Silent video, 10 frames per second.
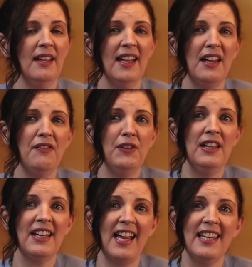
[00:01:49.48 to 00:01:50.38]
and I feel
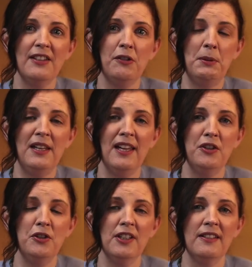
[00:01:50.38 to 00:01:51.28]
that I can speak
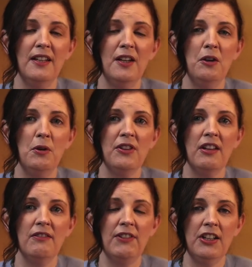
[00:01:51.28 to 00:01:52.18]
into it with
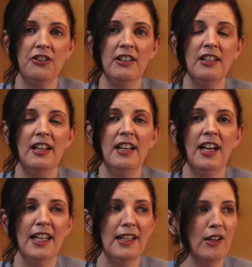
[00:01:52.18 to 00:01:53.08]
conviction
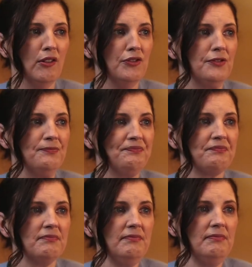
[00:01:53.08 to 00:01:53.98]
and love.
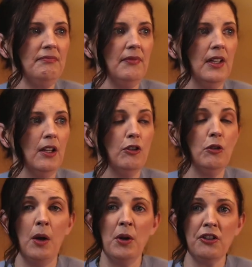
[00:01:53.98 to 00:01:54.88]

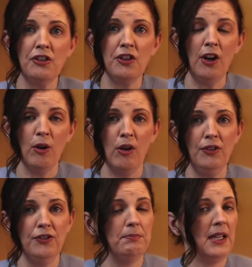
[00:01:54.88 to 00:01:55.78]
So I want to start
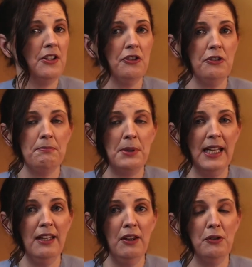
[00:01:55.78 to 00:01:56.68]
off by just
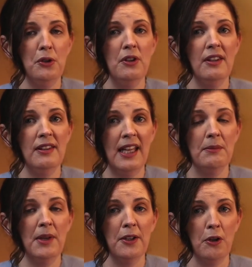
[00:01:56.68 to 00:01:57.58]
breaking through the
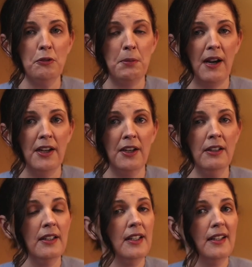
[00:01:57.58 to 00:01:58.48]
them and us
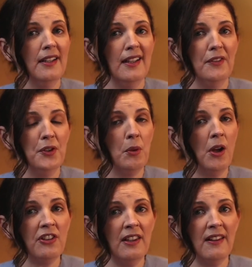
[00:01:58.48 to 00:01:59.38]
barrier. If you're
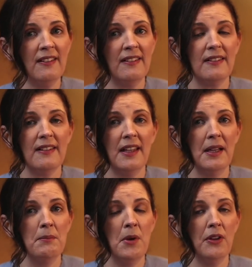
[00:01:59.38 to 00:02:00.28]
watching this
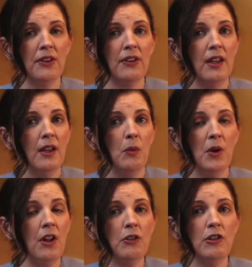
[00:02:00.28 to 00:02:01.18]
month,
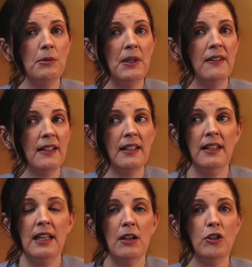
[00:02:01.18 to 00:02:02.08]
we're not going to be
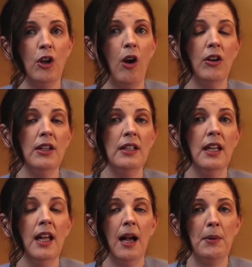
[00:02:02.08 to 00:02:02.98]
sitting here talking
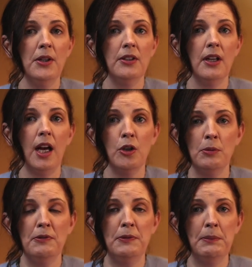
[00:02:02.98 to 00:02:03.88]
about a
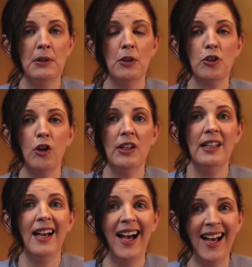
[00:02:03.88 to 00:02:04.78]
group of people or
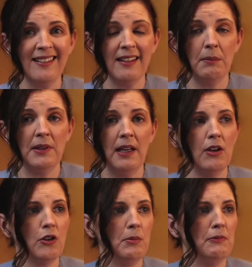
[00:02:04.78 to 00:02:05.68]
talking at a
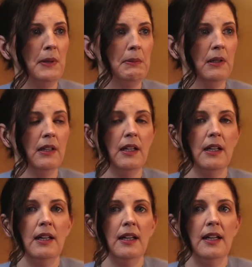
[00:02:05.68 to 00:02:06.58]
particular group of people.
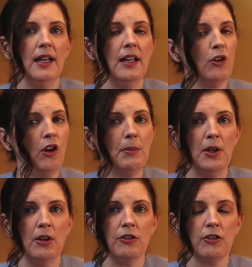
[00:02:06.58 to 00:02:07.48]
It's all
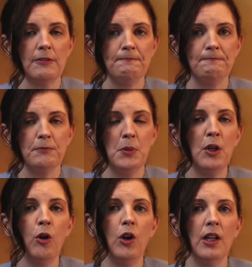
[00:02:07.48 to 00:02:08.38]
about us. We
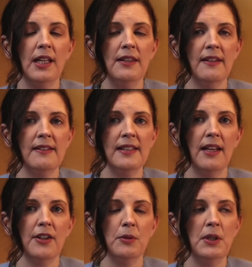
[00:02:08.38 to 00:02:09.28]
are all in this
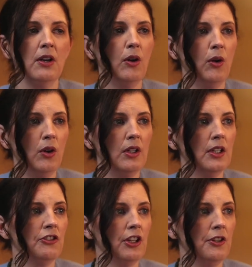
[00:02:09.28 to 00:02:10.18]
together. We are
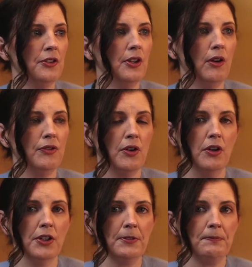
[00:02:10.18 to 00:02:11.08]
all children of
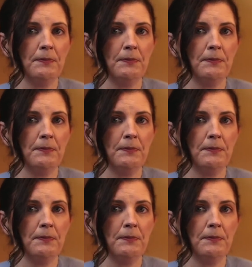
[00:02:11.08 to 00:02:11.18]
God.